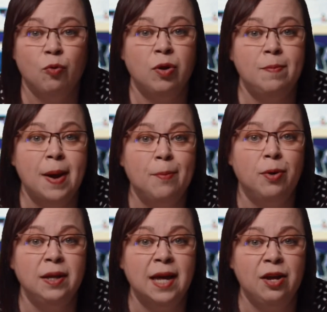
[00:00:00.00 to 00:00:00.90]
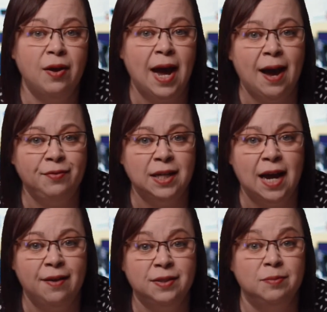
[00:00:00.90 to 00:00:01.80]
Remembering that you have to
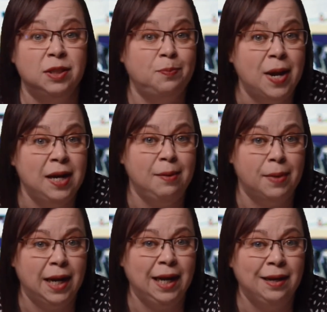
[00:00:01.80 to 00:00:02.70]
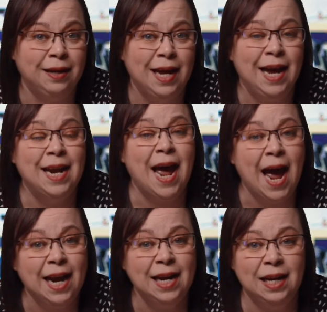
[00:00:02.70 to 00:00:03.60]
have some spending money and
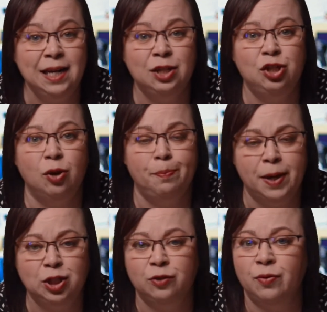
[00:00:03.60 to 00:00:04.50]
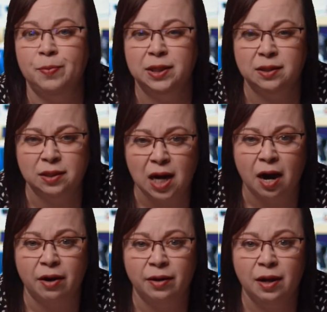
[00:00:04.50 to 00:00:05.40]
adding it into your budget from the
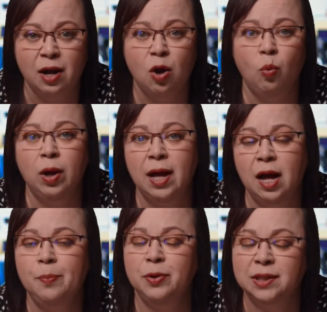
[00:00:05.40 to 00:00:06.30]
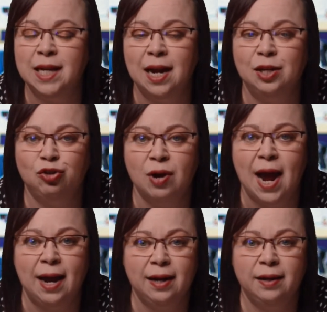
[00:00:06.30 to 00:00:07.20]
start will help you stay on
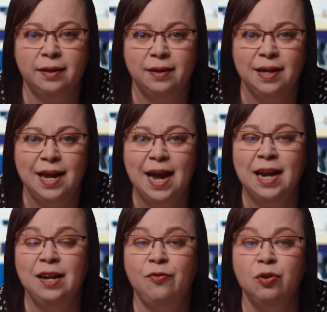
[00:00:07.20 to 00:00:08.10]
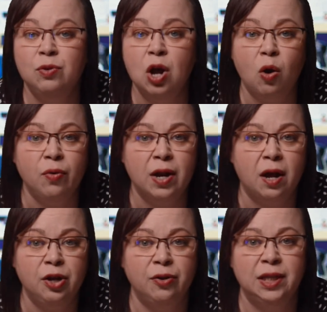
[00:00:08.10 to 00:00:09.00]
track. And if you know that
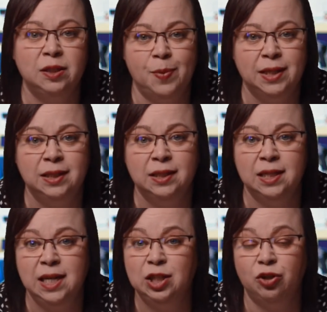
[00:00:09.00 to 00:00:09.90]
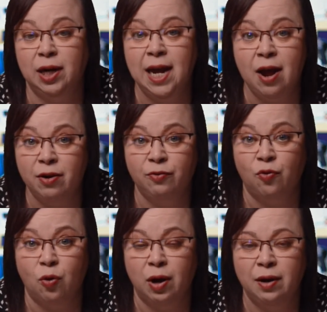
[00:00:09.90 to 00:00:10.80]
all your expenses and needs are accounted
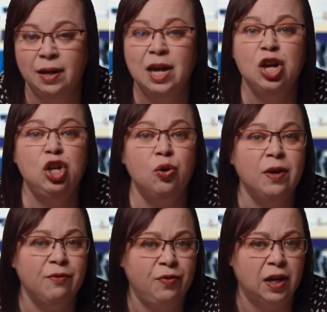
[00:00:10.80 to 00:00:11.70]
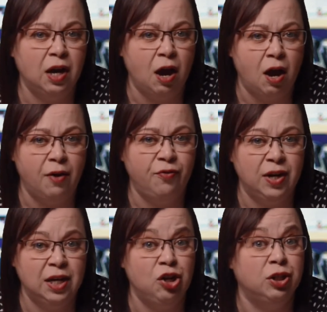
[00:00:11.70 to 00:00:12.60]
for, you can feel
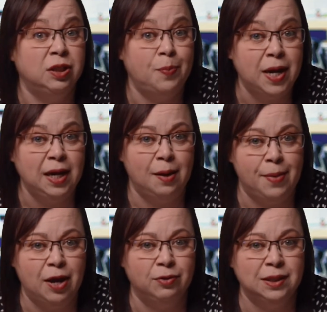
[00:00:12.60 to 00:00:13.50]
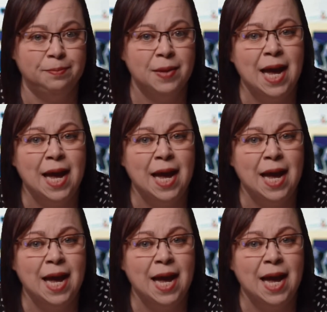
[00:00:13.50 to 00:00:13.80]
confident in your spending amounts